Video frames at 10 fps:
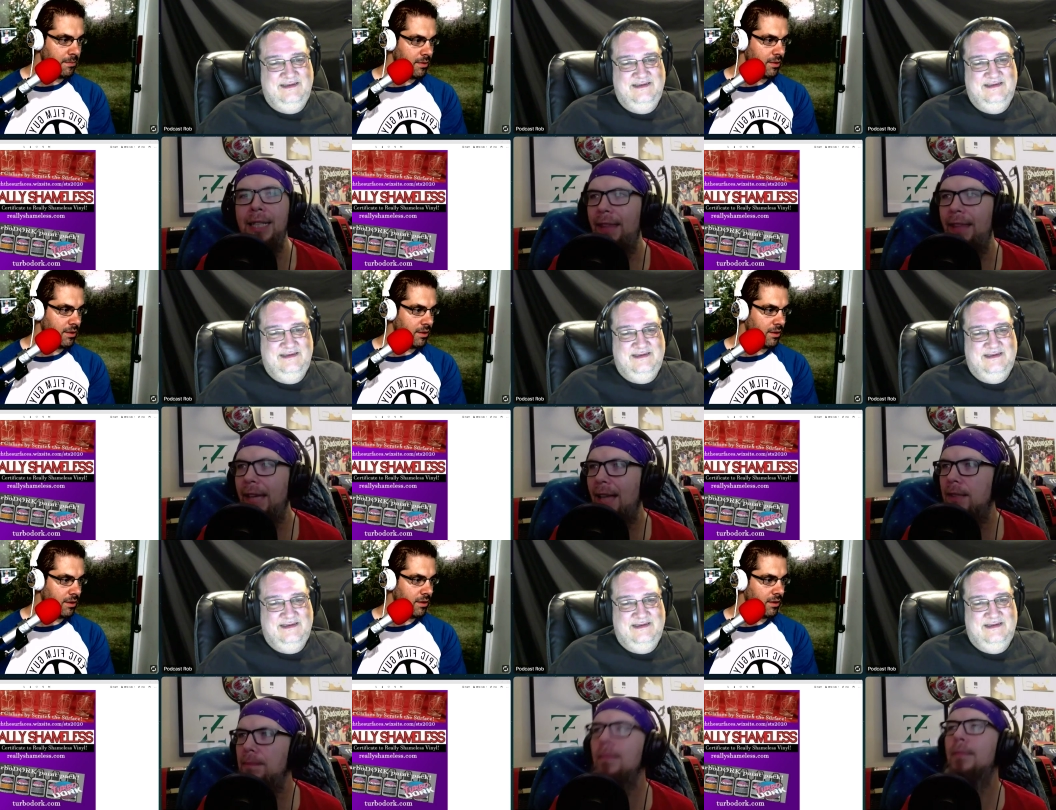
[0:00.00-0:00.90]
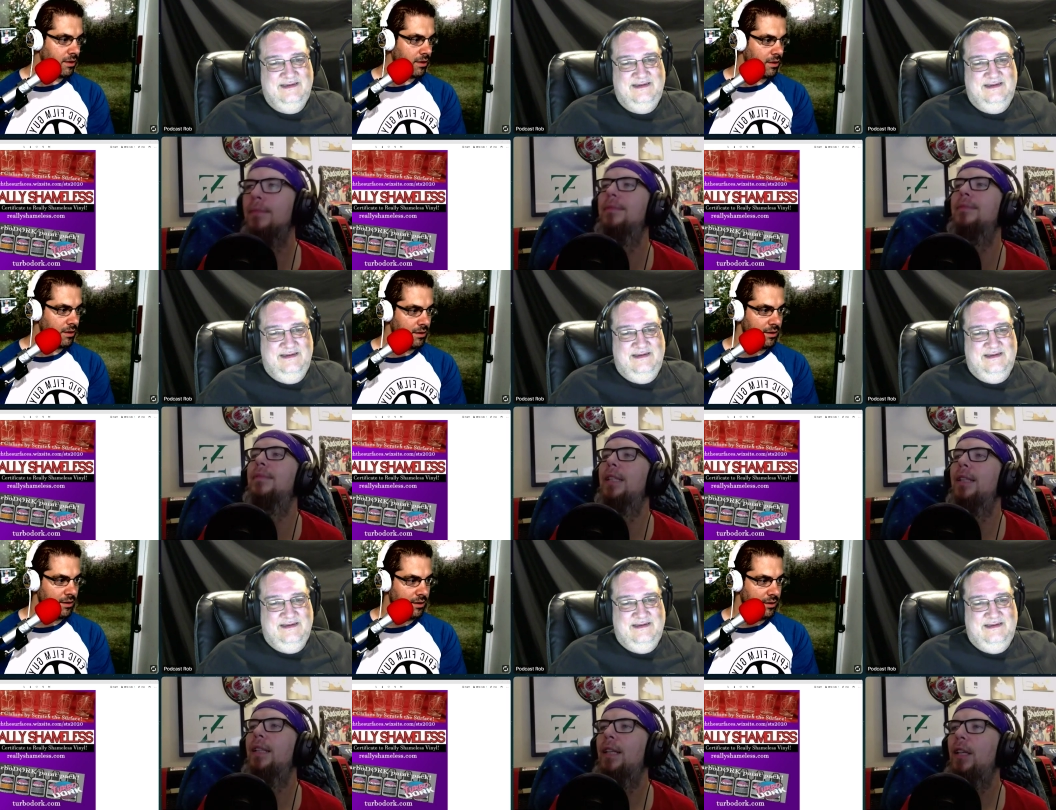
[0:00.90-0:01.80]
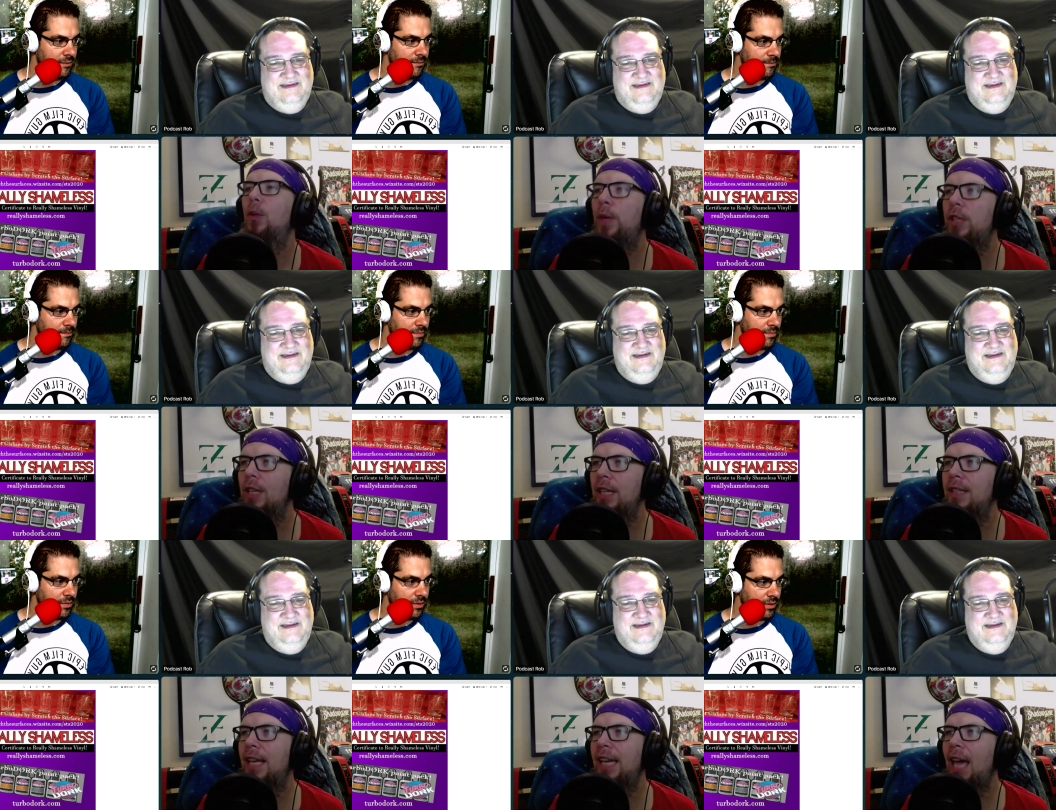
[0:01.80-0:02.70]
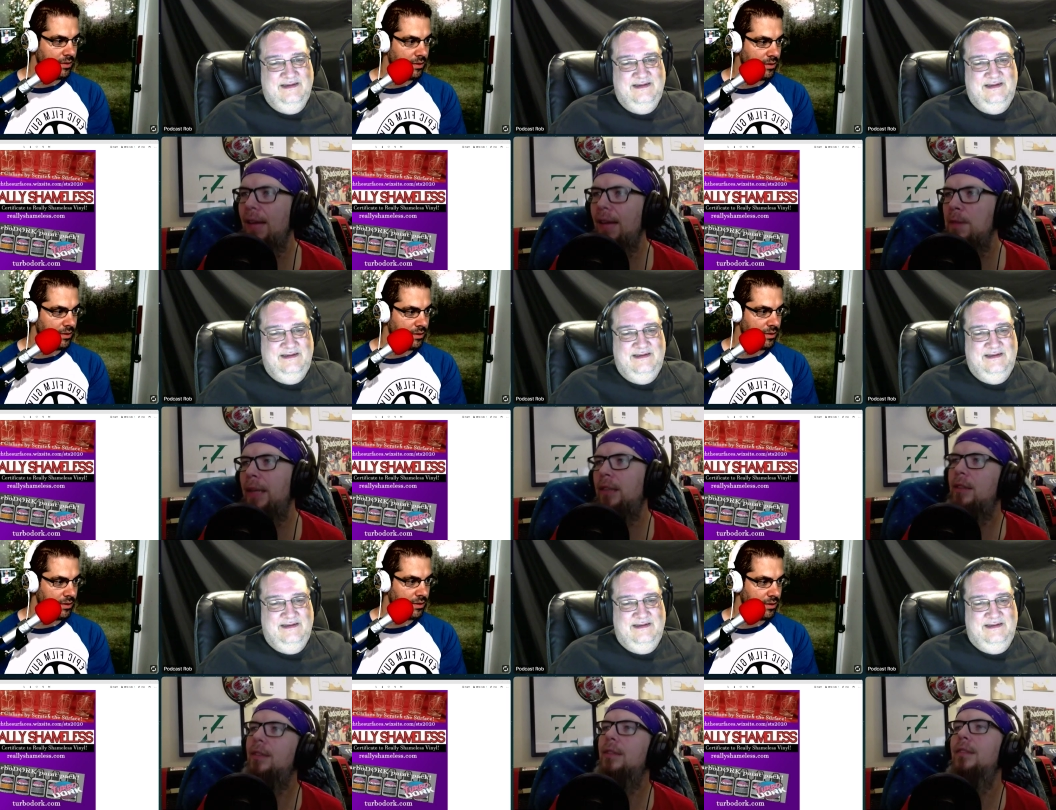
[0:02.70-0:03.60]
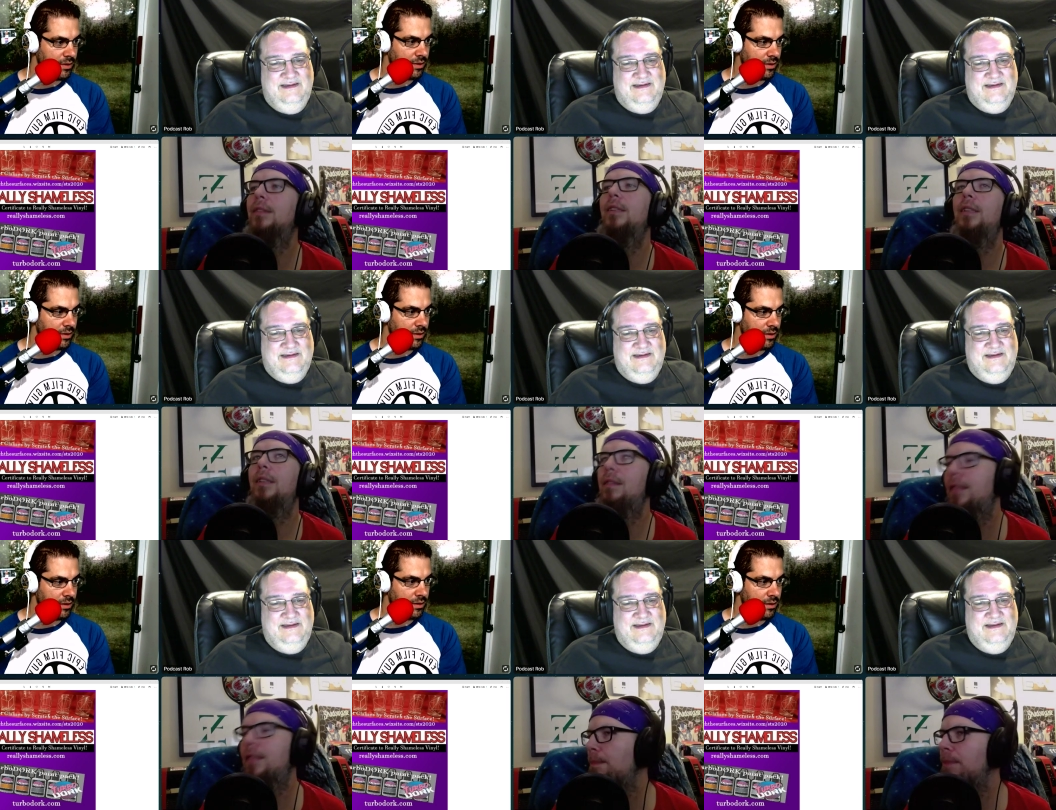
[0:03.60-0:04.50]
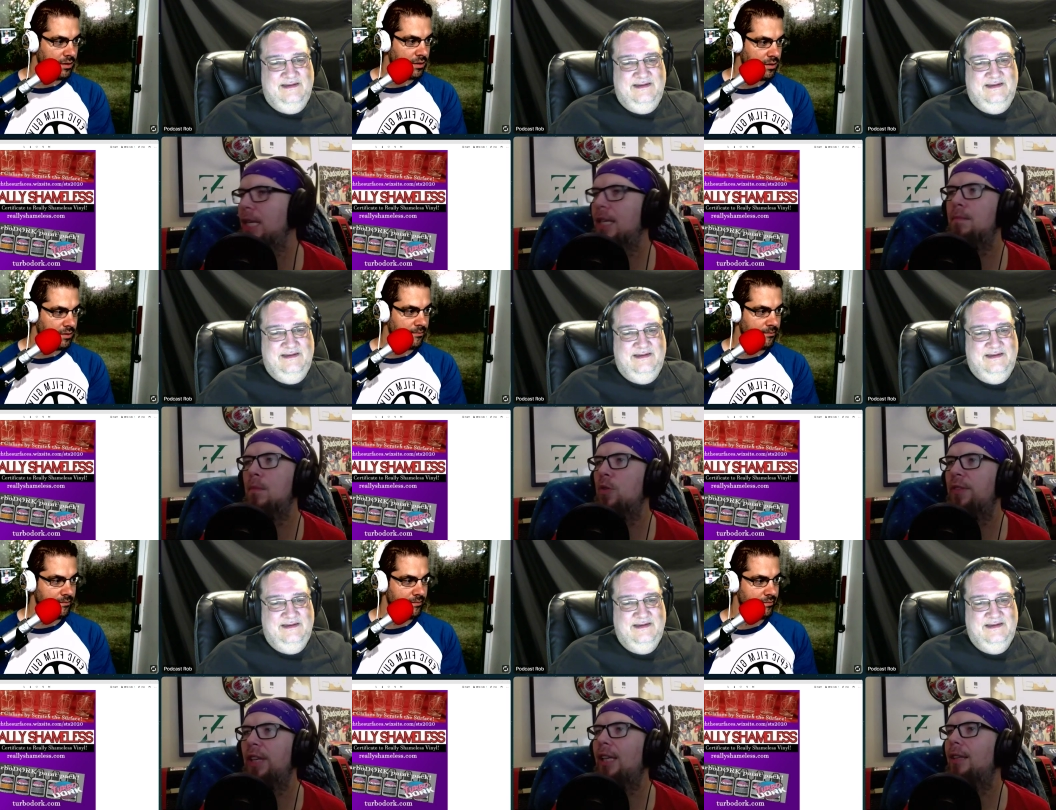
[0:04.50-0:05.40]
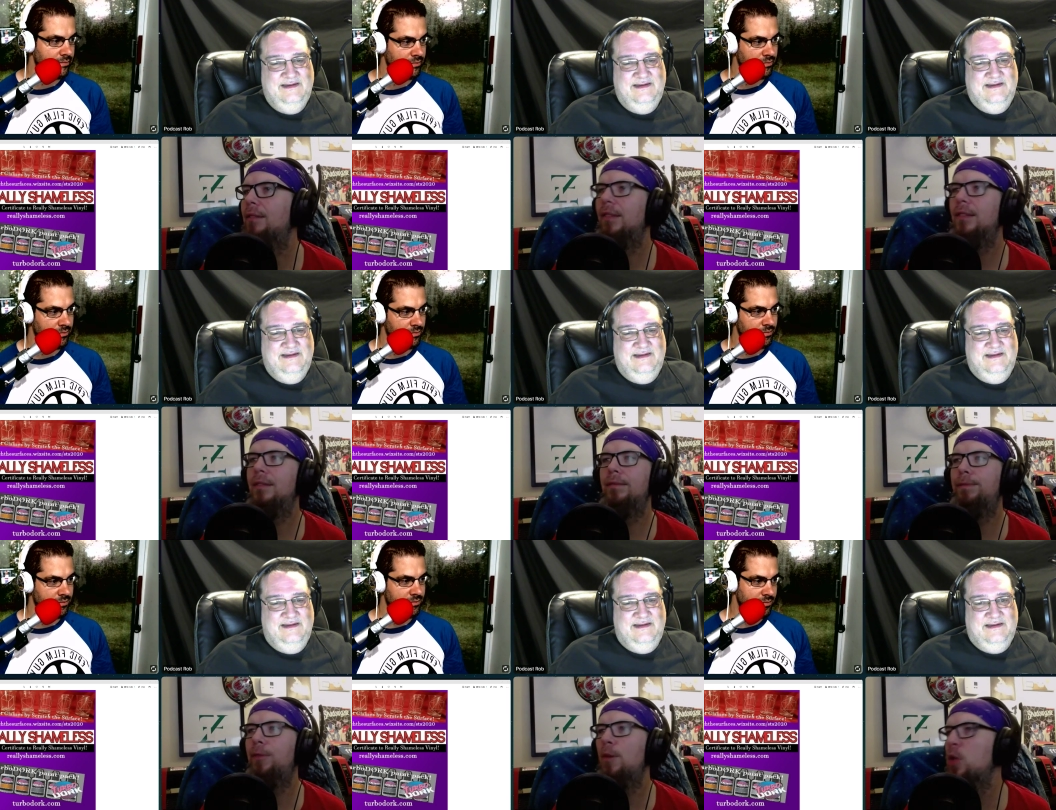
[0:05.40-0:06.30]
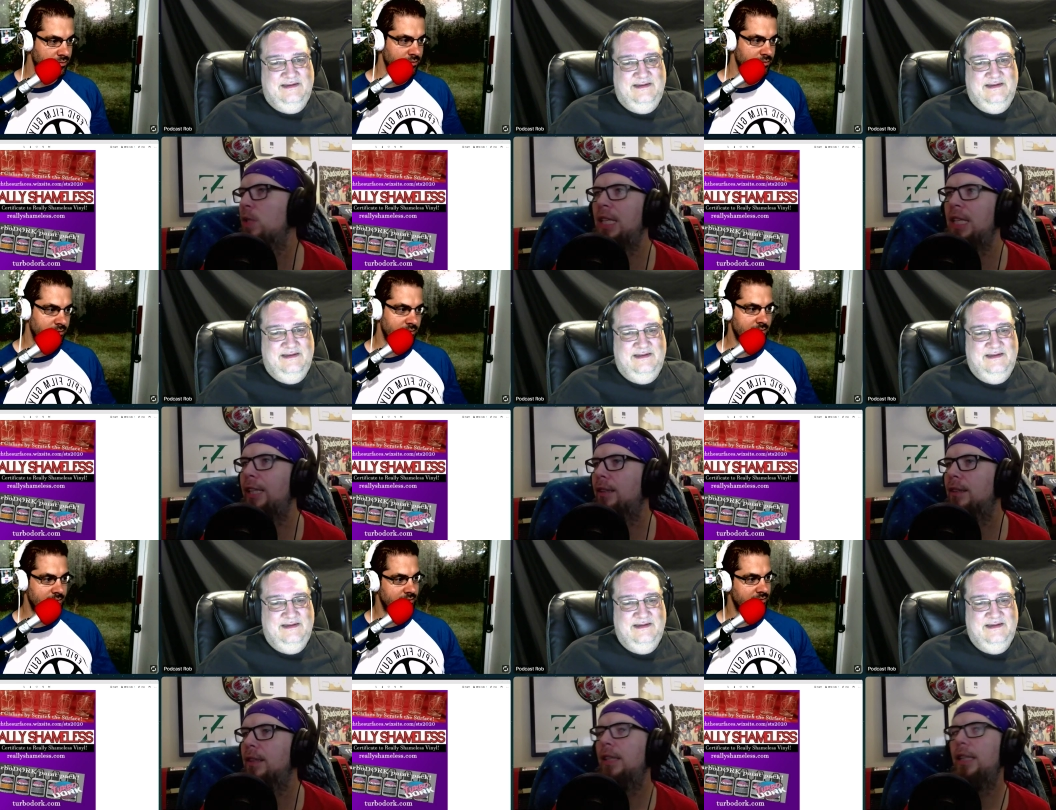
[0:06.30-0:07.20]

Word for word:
Speaker 1: Deathgasm, which is a heavy metal zombie movie from New Zealand.